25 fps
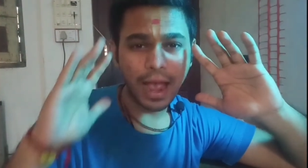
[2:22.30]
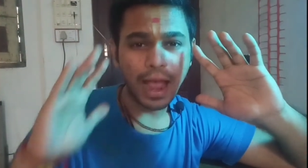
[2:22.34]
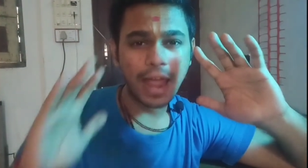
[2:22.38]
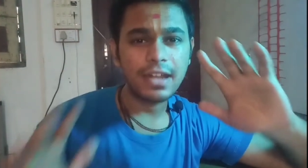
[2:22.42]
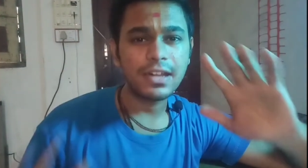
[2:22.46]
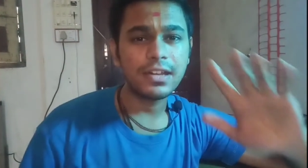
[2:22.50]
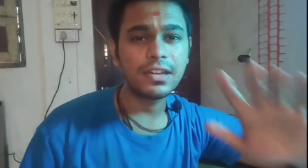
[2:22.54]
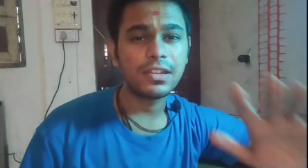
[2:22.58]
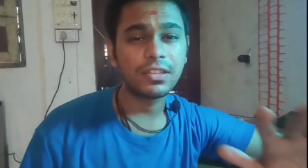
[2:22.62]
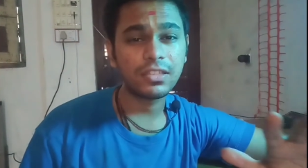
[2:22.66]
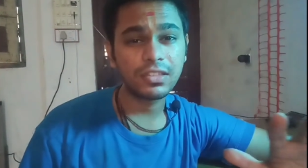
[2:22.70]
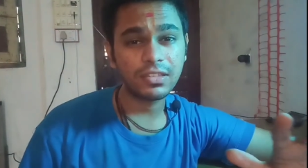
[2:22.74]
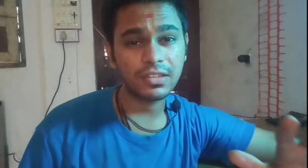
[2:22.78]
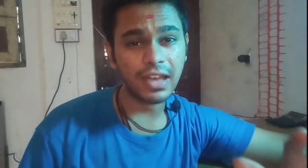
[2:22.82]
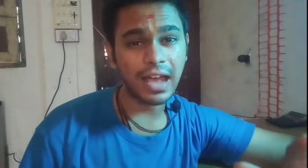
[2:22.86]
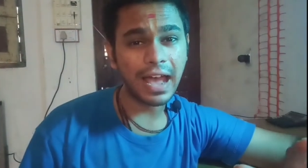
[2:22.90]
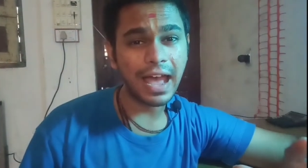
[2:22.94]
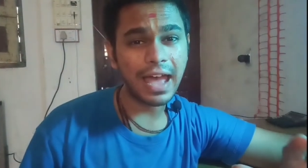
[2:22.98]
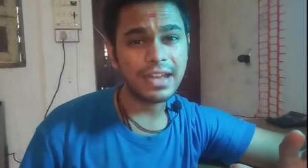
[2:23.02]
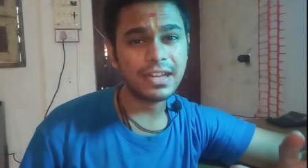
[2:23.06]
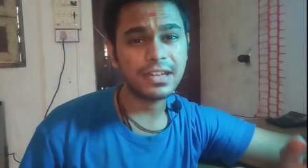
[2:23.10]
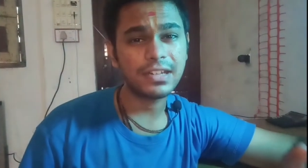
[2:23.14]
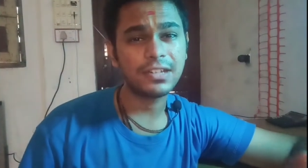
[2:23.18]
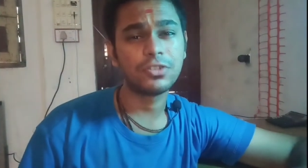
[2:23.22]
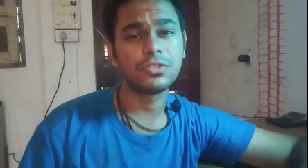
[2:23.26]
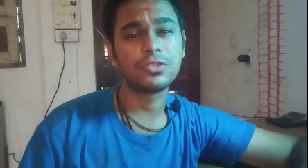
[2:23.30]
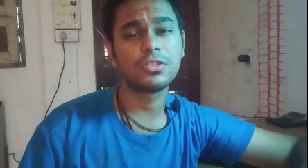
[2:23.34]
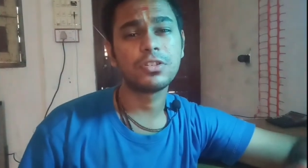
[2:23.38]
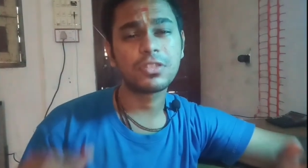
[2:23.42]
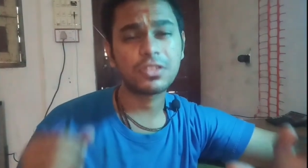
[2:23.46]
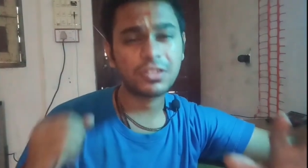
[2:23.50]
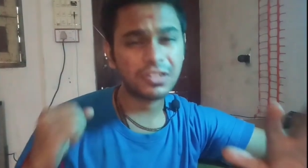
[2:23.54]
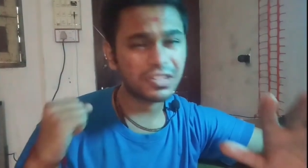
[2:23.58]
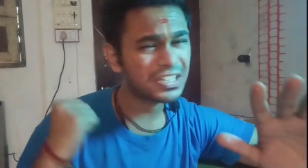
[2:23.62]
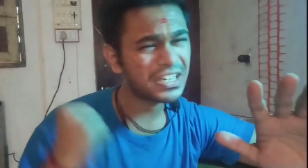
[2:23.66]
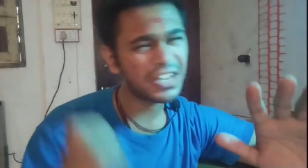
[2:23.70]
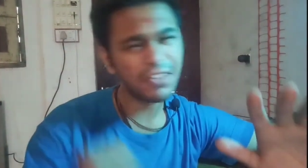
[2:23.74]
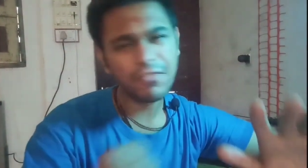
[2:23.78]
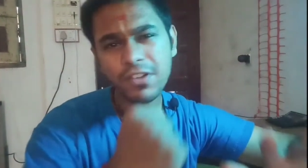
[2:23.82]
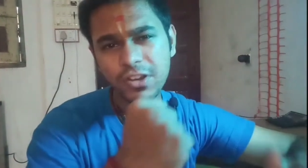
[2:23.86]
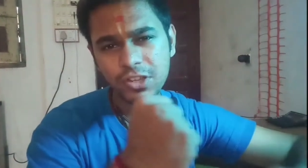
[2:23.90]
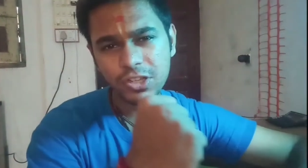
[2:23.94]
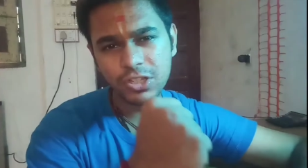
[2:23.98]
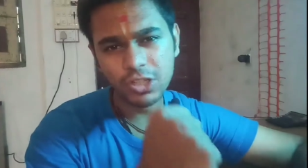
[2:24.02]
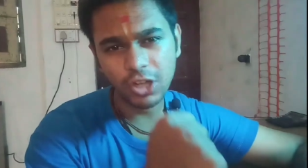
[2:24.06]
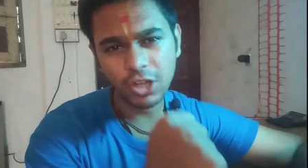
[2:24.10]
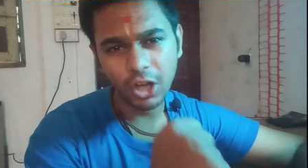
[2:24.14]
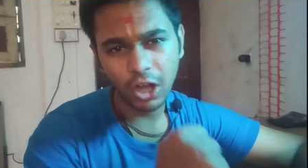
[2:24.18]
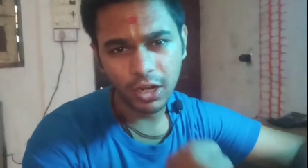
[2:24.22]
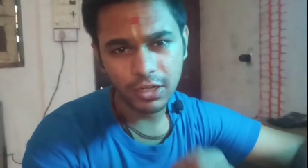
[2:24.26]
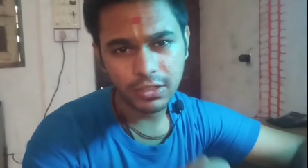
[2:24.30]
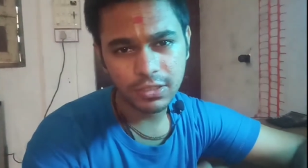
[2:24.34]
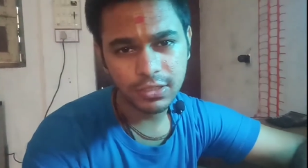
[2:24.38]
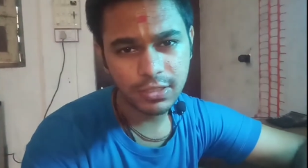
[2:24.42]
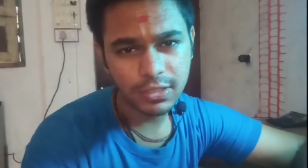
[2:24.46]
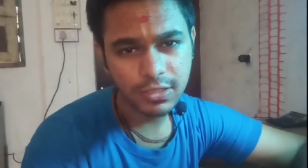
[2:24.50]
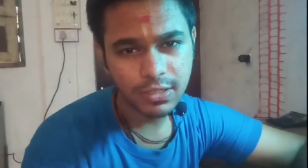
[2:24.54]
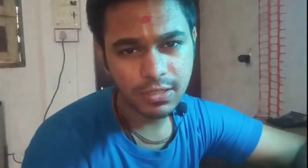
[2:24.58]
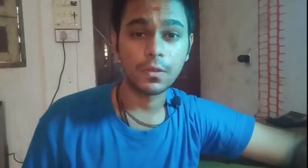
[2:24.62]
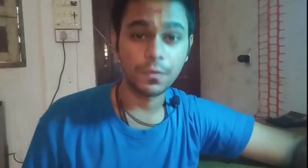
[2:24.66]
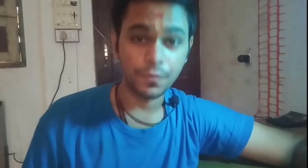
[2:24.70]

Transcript: I decided to just give it a shot.